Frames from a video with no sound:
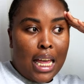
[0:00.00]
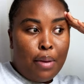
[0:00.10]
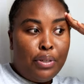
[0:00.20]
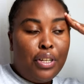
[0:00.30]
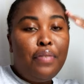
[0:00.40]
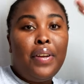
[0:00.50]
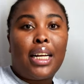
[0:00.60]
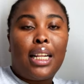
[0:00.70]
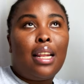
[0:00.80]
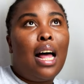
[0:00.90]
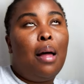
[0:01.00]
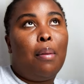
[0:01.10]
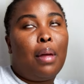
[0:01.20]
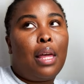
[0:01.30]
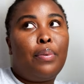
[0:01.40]
It was not even a
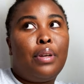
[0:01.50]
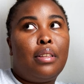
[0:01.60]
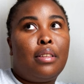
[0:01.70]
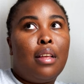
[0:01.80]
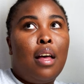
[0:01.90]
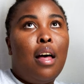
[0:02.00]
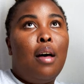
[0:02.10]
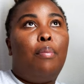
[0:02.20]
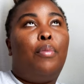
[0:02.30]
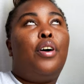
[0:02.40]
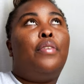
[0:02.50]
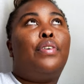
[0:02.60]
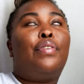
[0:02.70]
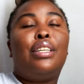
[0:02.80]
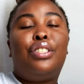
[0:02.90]
club. It was more of a
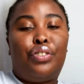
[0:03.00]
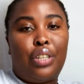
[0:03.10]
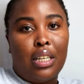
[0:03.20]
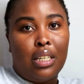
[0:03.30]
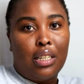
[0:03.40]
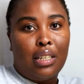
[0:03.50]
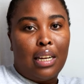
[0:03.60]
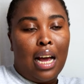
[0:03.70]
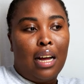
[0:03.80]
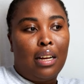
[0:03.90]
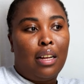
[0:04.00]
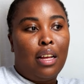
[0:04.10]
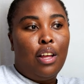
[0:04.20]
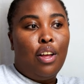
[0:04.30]
restaurant that had